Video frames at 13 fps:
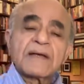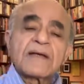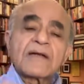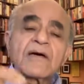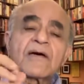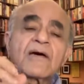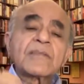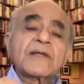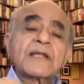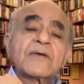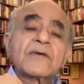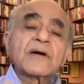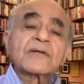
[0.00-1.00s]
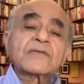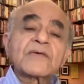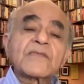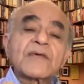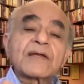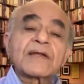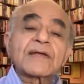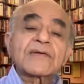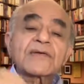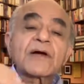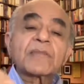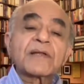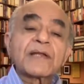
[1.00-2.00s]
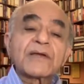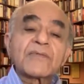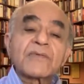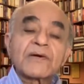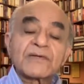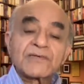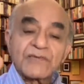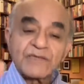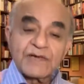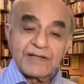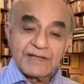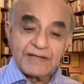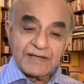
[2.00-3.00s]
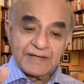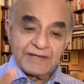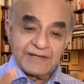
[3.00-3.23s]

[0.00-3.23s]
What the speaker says: Now, how many words of English? How many words of Hindi?